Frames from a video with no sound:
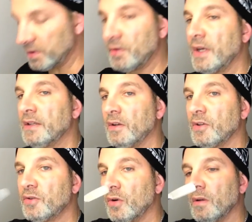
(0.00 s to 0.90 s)
is a great little
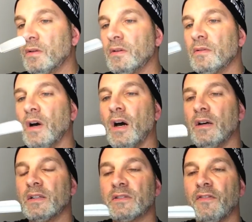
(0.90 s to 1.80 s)
tool. Uh,
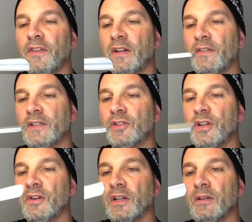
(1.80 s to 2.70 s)
it's a feat of
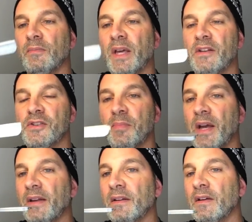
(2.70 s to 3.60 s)
engineering made in
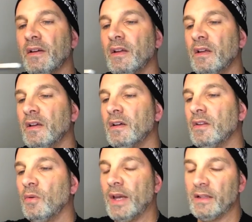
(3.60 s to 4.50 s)
Japan.
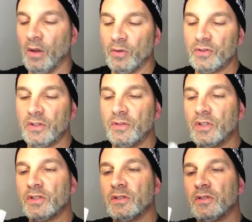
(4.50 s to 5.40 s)
The way it loads, you
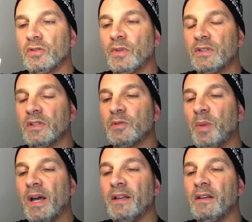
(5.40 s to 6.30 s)
just squeeze the
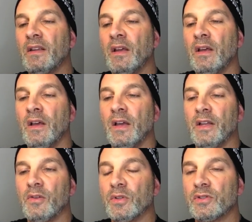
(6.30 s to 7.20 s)
spine
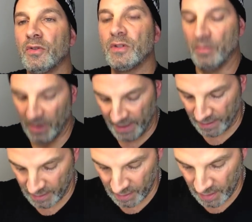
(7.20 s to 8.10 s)
and you insert the blade.